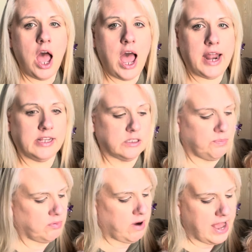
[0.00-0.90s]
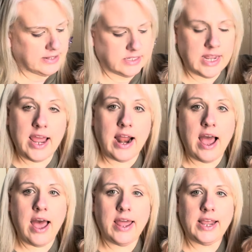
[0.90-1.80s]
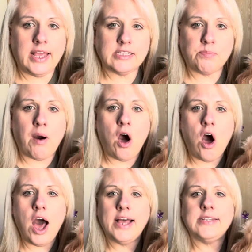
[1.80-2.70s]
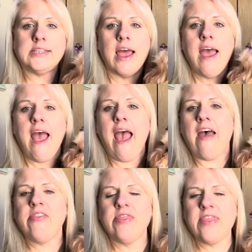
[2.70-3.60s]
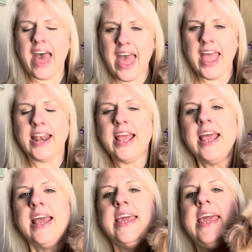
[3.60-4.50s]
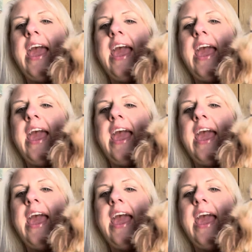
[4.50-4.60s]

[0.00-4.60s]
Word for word: on his breast and on his paws. And then he